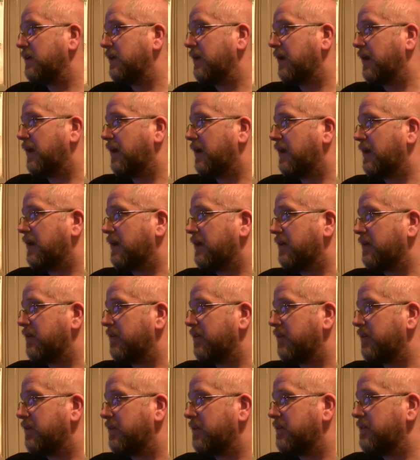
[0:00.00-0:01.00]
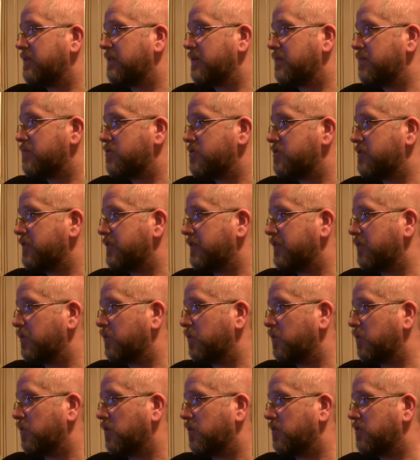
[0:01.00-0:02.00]
and temperature
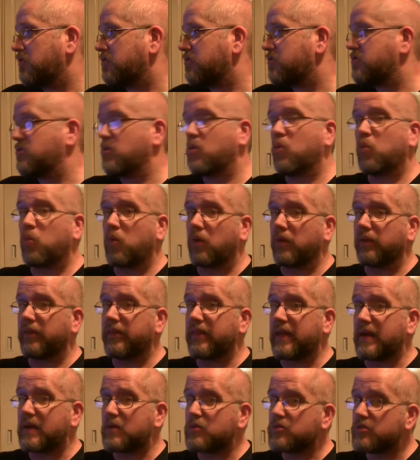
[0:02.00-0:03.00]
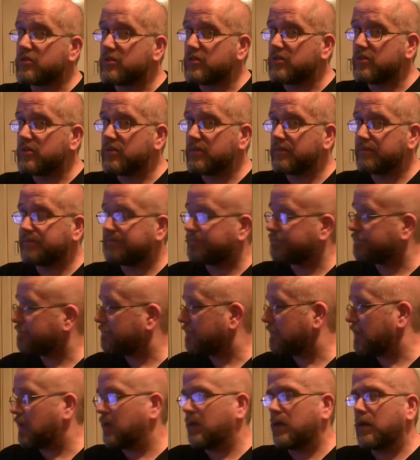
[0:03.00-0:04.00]
was 1000.
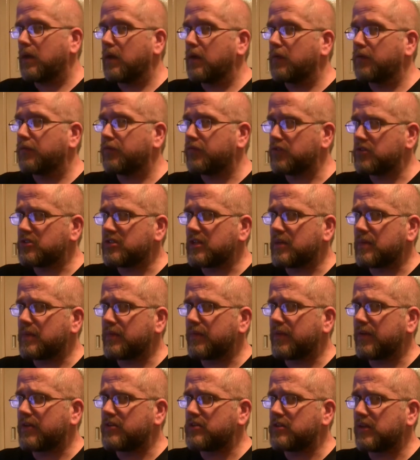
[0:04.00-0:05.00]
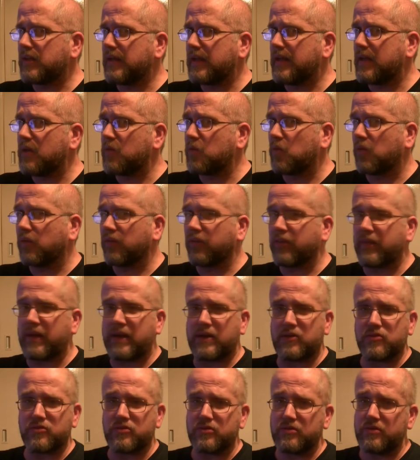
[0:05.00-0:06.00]
First time I've actually hit
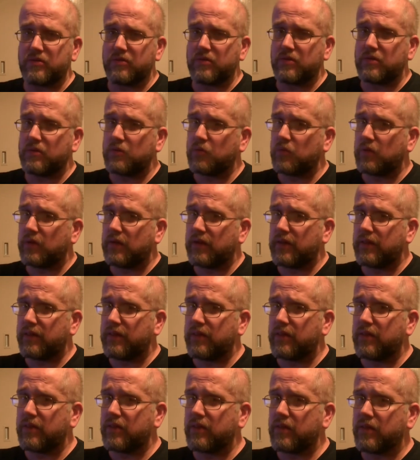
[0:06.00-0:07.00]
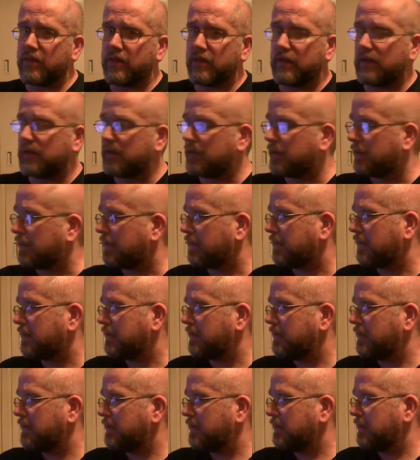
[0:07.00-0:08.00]
1000 with a
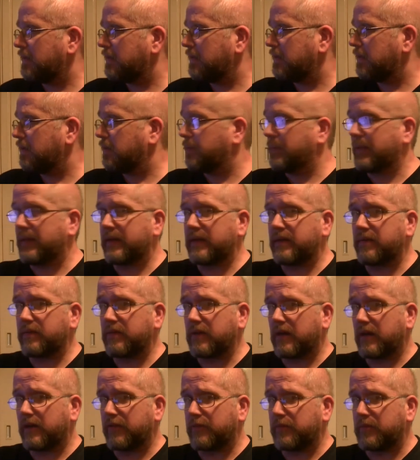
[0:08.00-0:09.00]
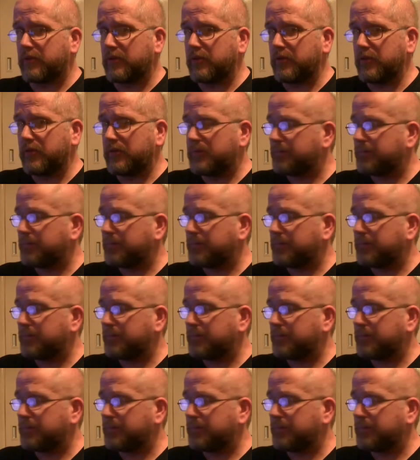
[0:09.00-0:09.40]
beer that I've brewed,